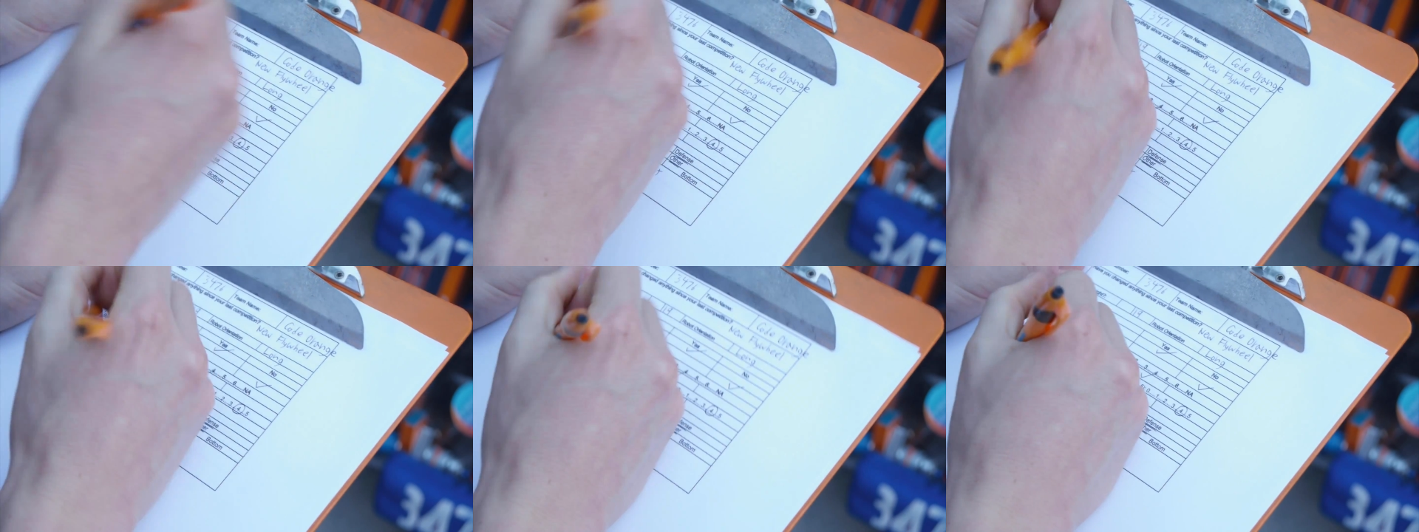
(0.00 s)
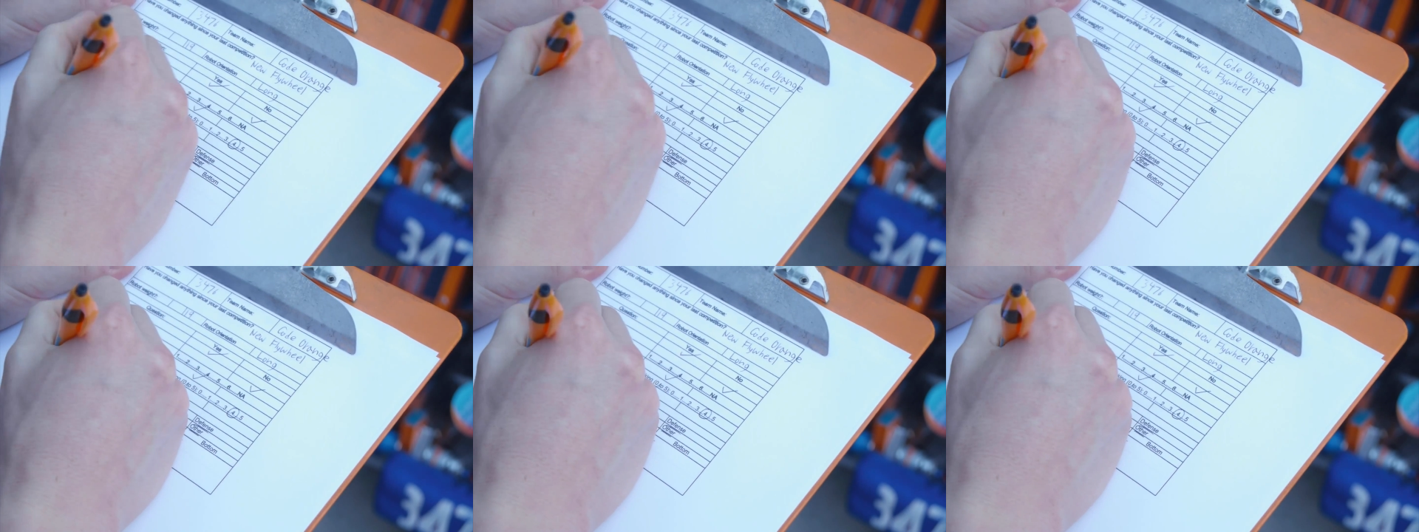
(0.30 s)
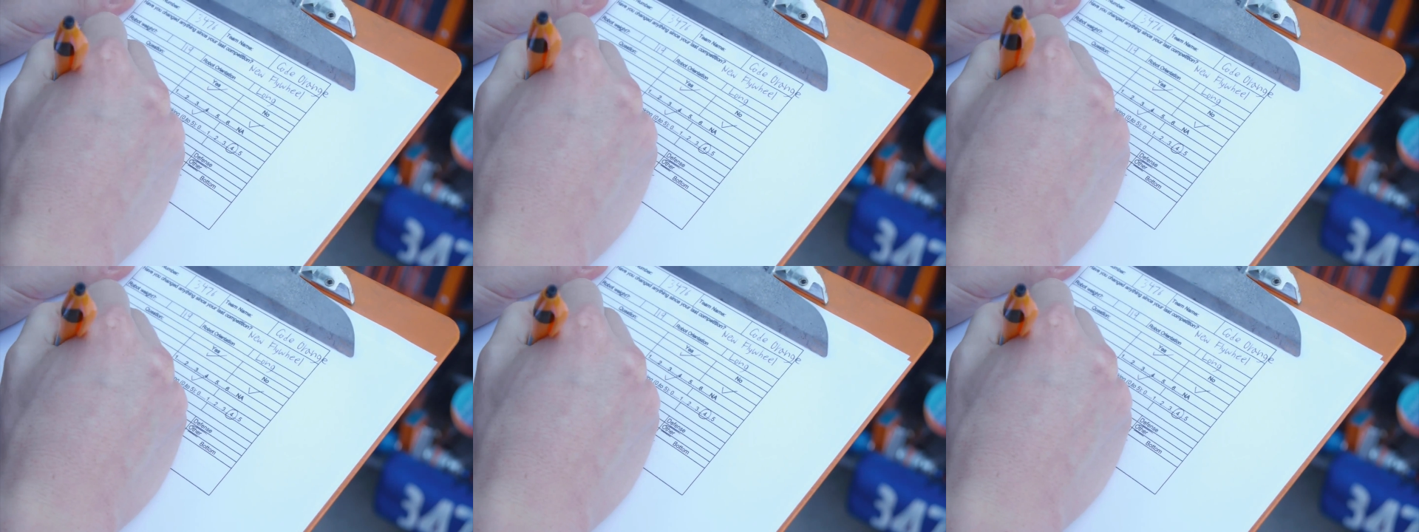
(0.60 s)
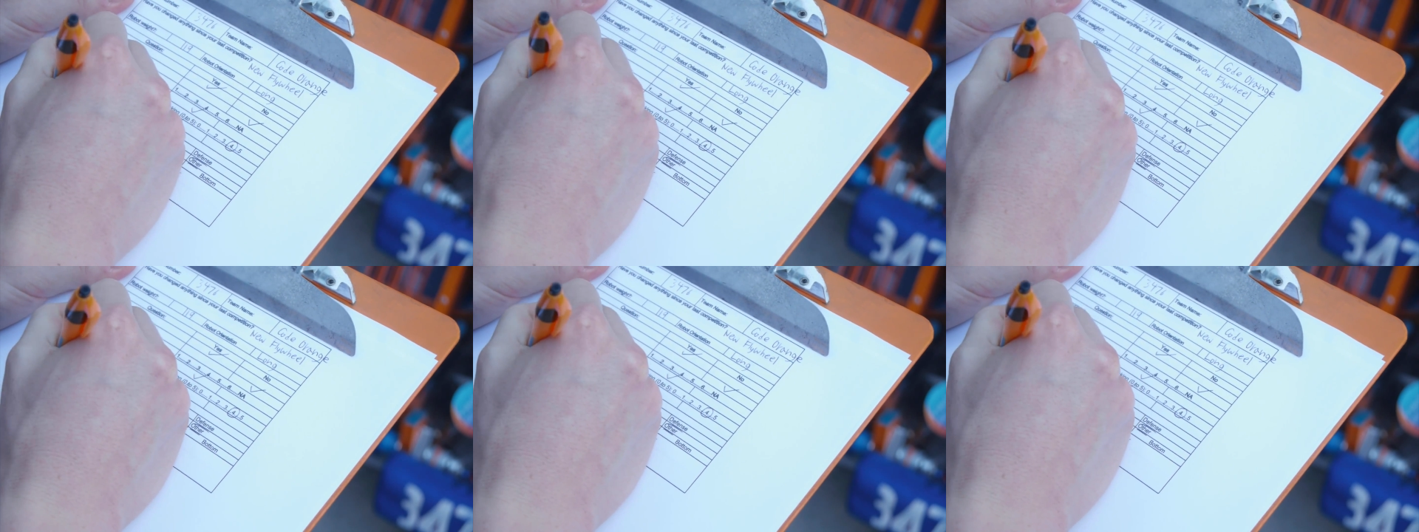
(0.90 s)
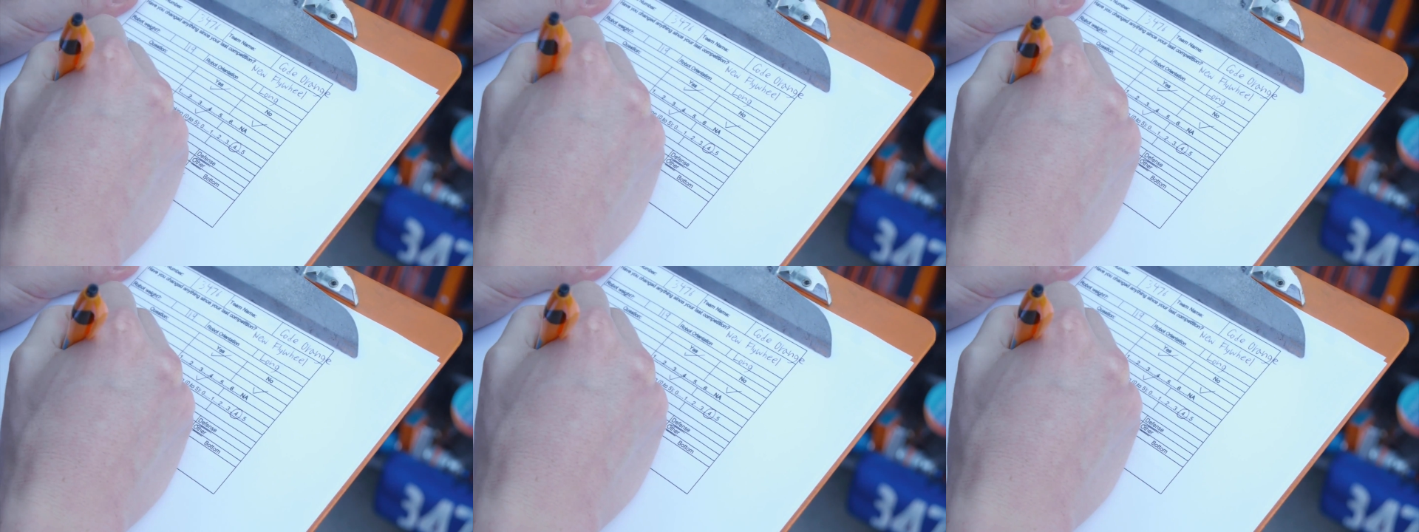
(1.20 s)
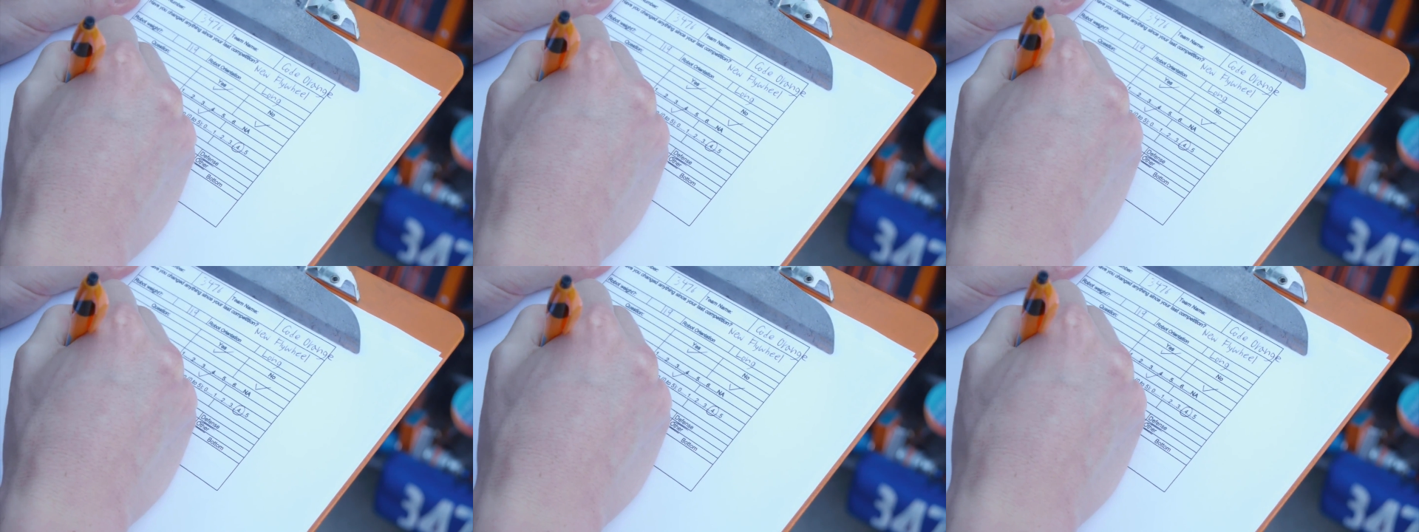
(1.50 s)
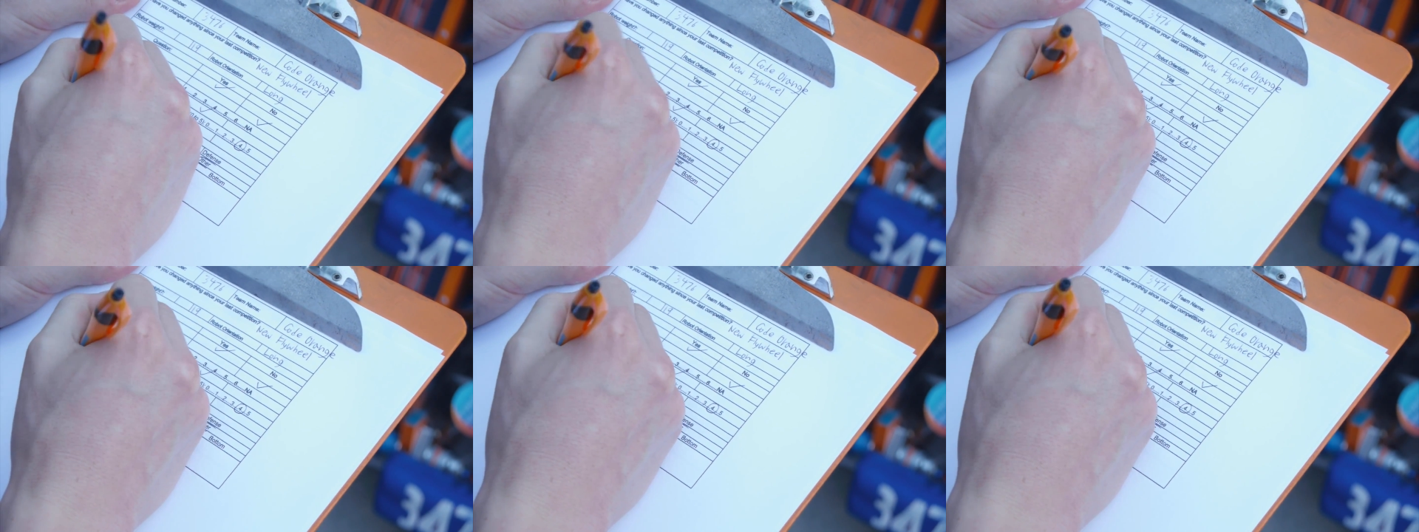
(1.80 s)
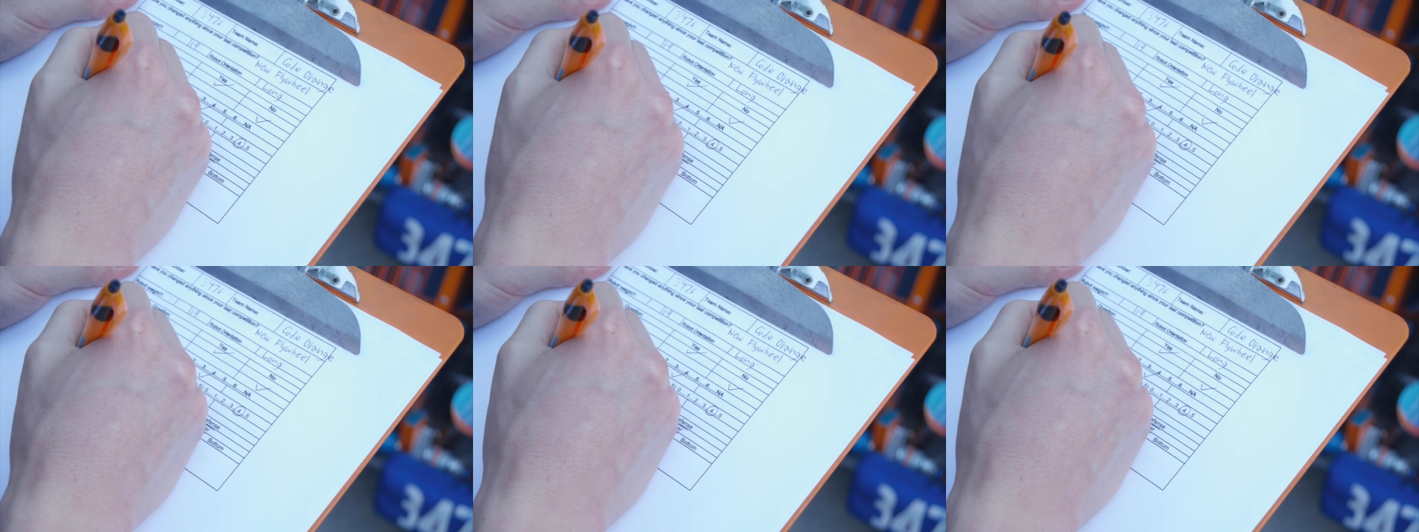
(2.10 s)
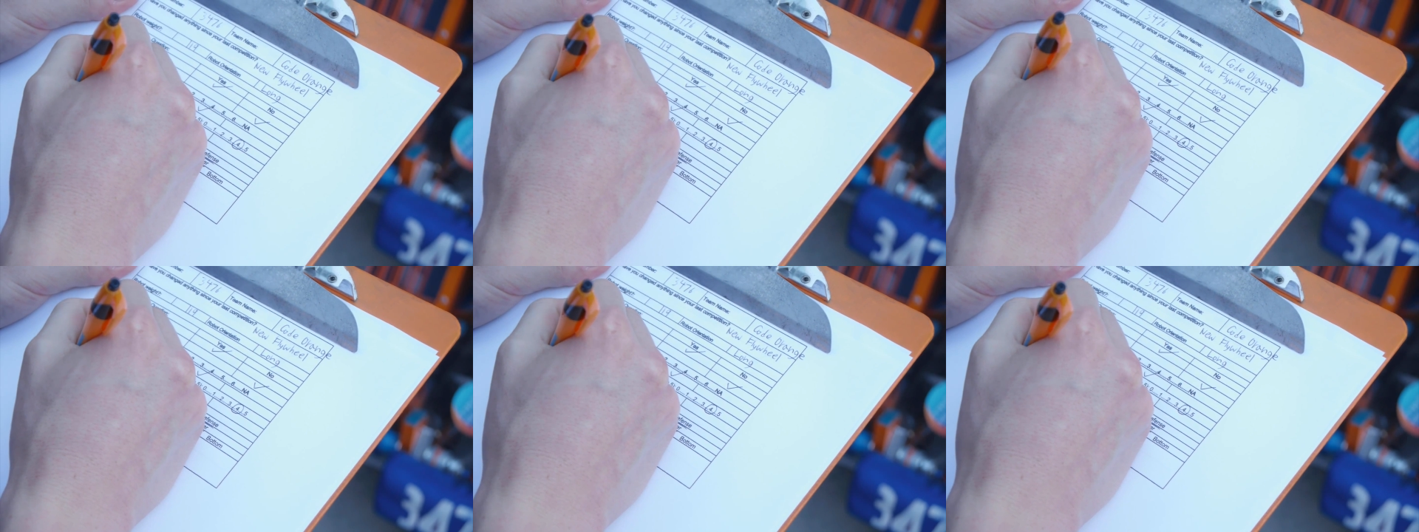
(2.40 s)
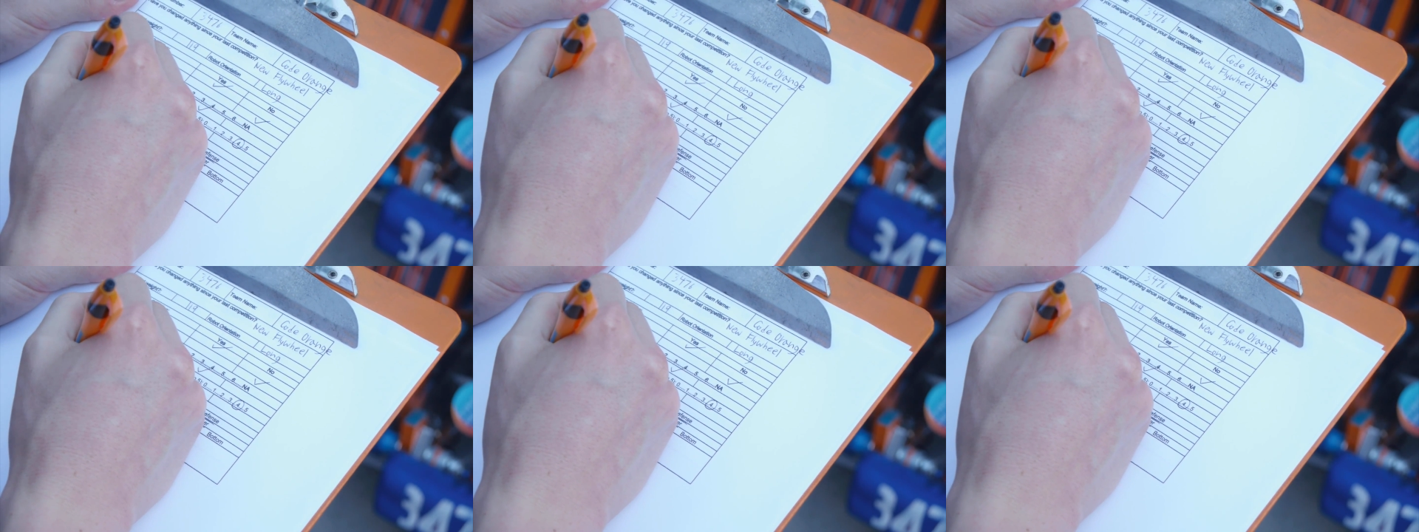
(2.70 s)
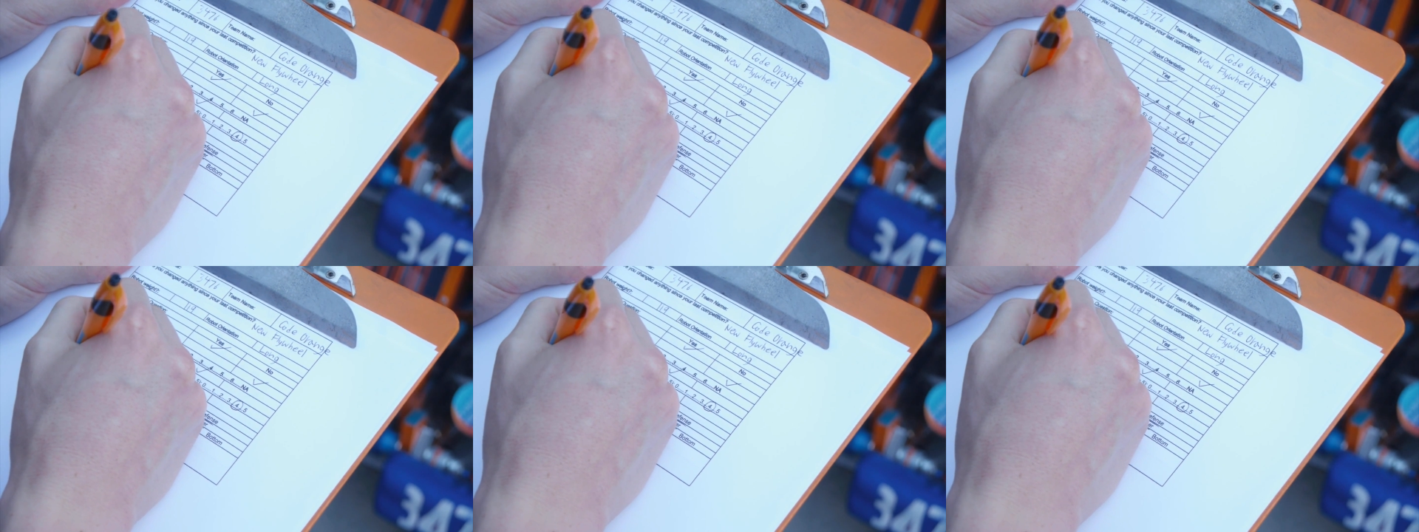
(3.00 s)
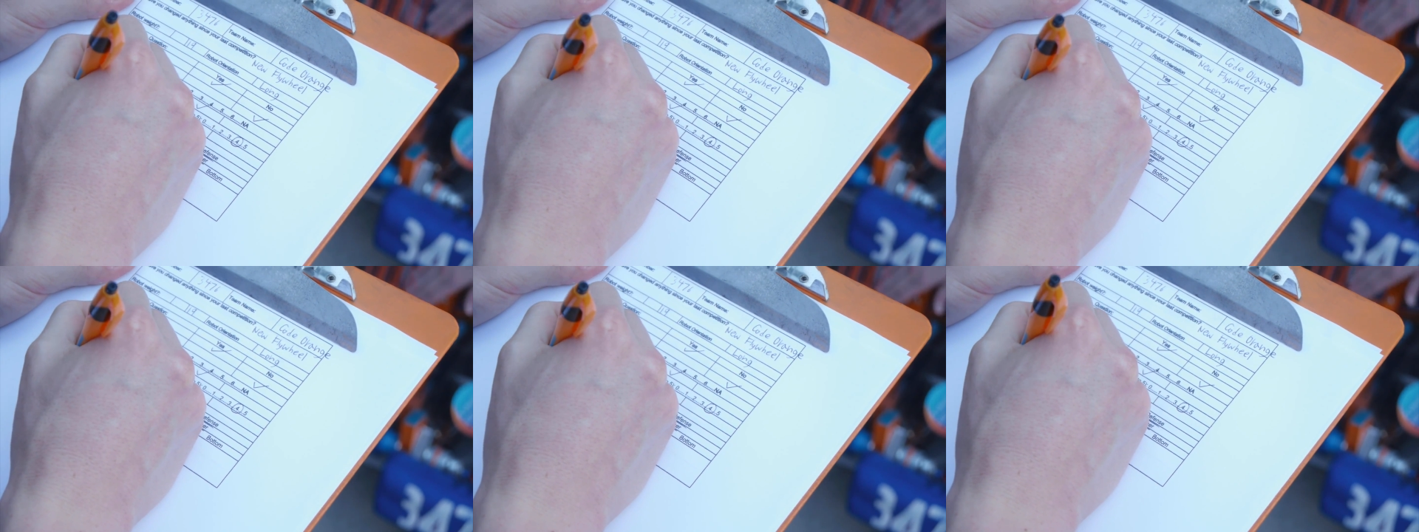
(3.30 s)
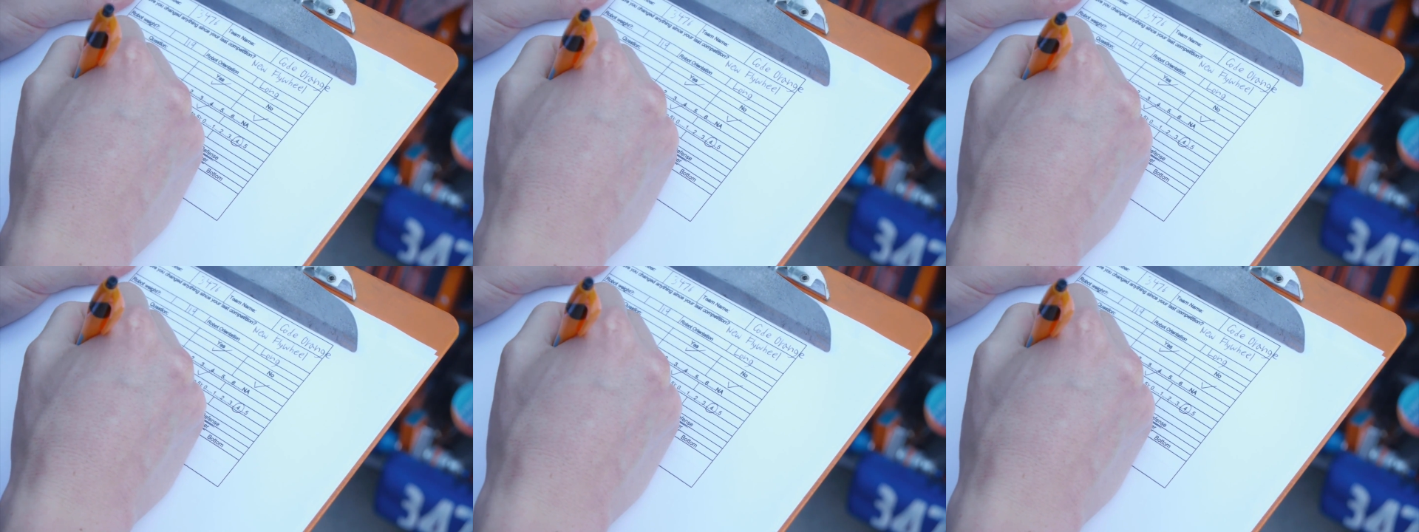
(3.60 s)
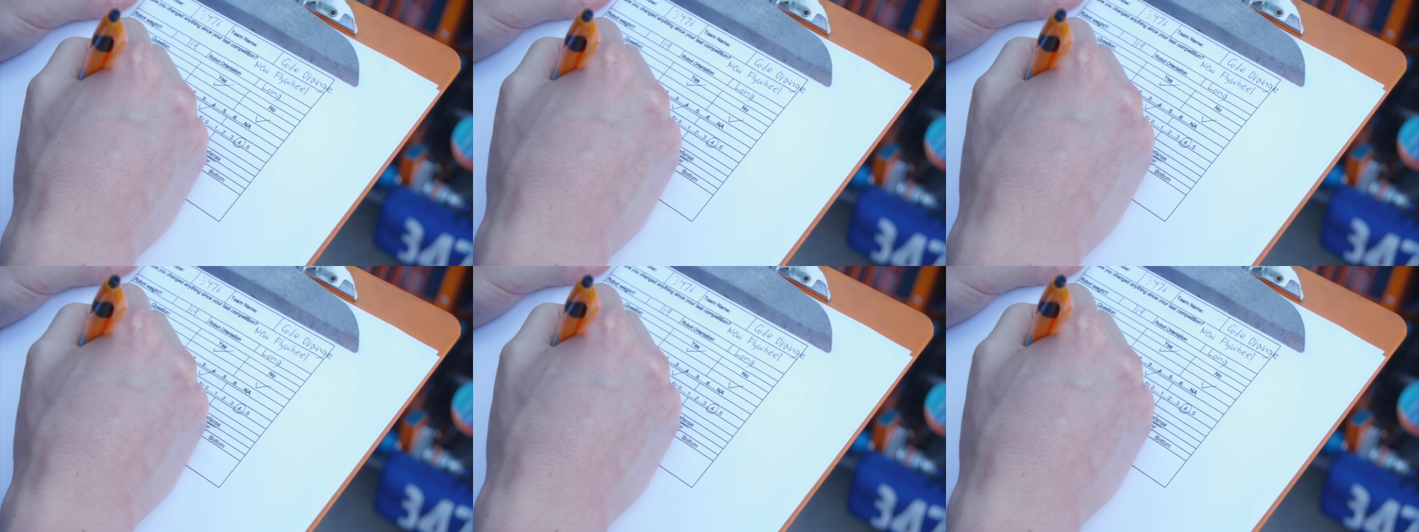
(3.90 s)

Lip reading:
[unreadable: no face in view]